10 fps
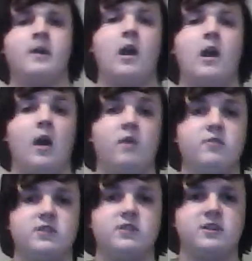
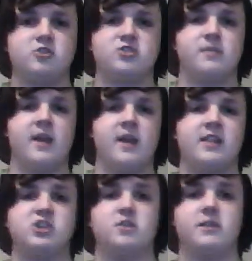However, the teachers demand
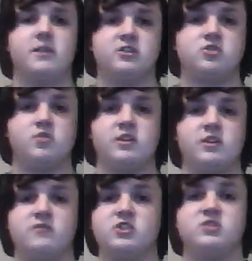that she be a student
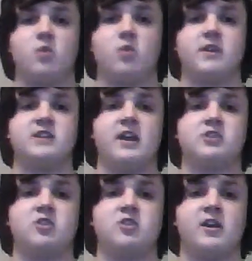if she's going to
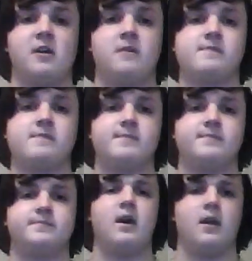enter here.
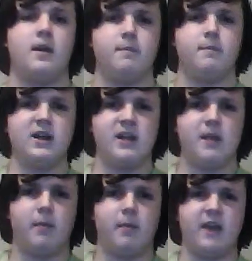
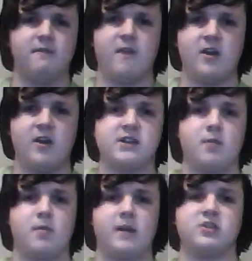Minolay, being very
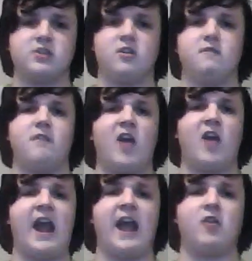temperamental and
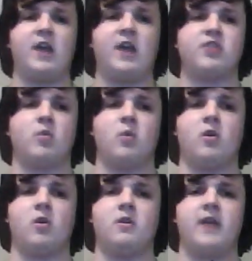very angry at the
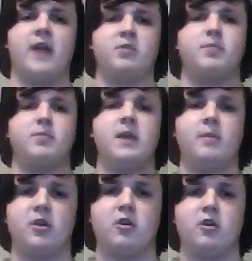world and with
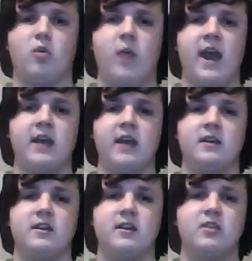people in her way,
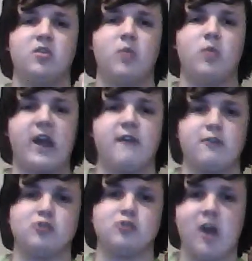in the way of
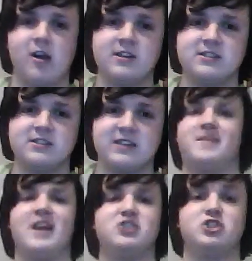her drugs,
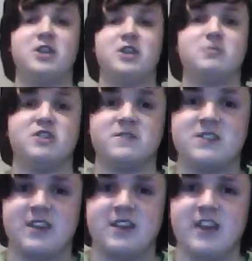she
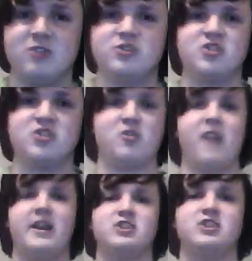shapeshifts and uses her
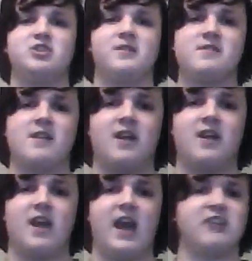rage,
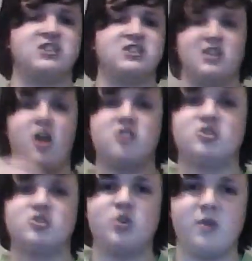and
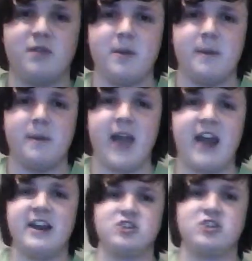slaughters 2 of them
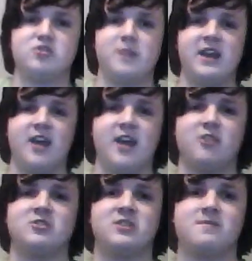and injures many
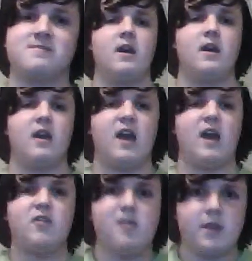others.
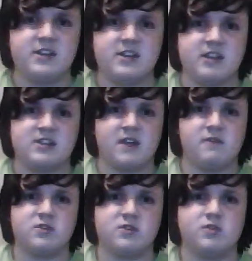Everybody's outside
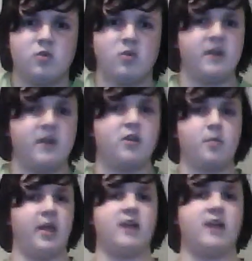of the school, and your
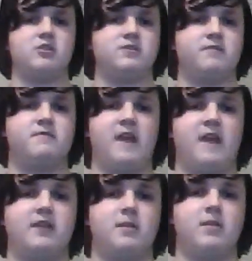players
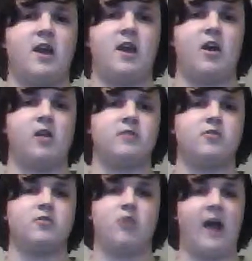find them there,
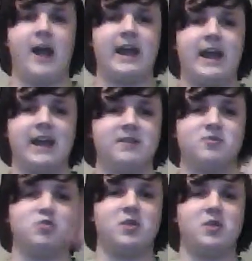crying,
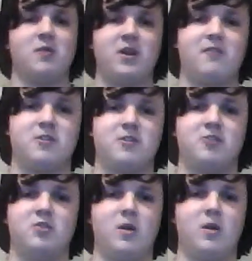doing whatever they're
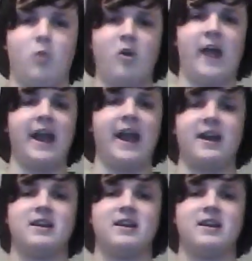doing, worrying,